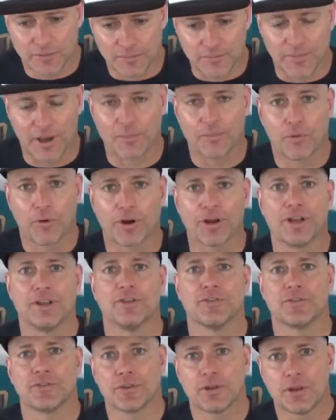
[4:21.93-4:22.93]
my point
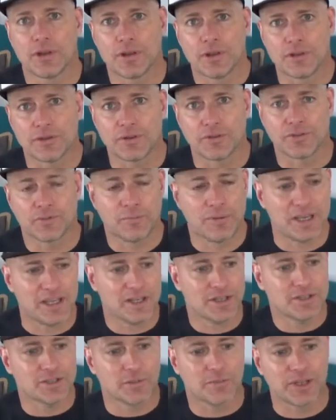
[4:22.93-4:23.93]
is the
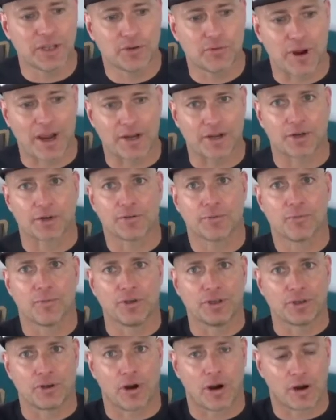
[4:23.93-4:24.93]
speed should be greater
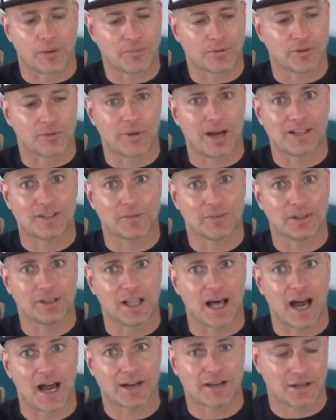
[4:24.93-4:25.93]
when your arms are about to be
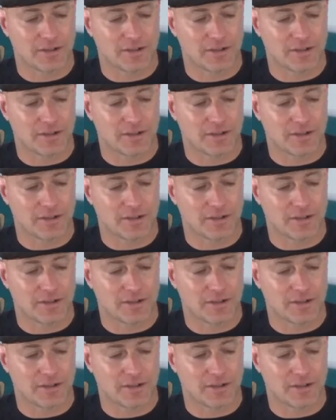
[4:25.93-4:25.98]
locked